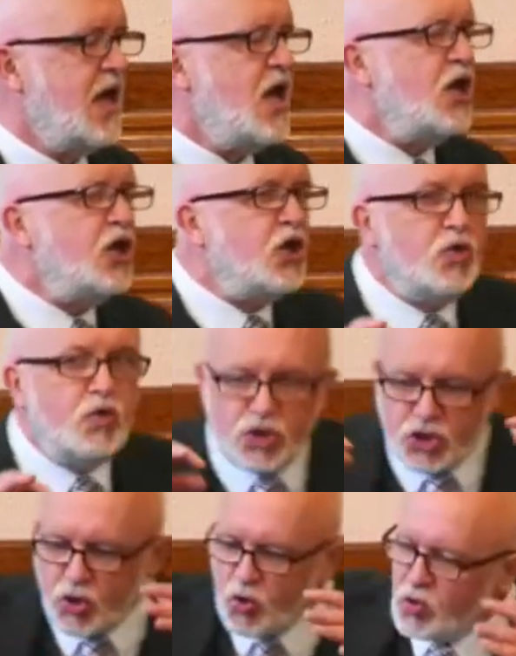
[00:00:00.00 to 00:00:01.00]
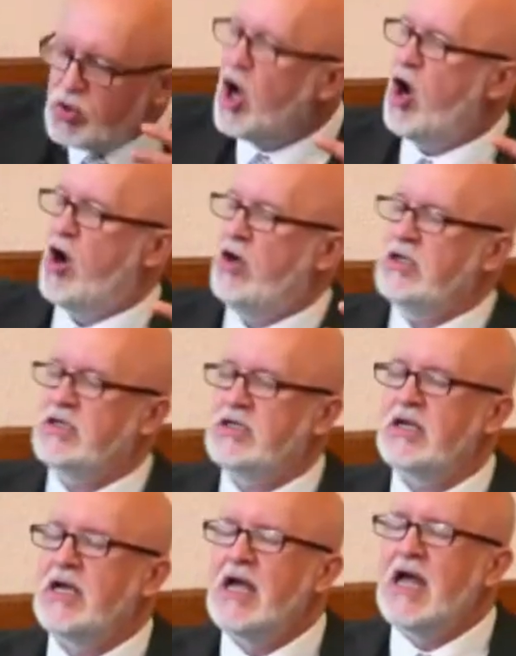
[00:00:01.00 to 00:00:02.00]
you do not,
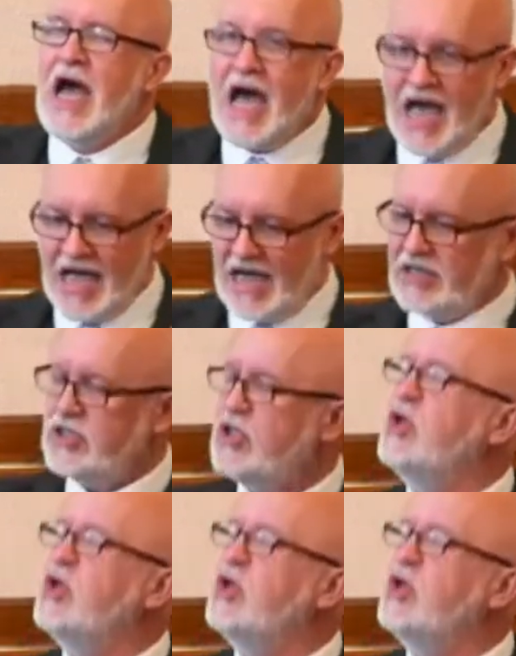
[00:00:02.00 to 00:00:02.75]
as you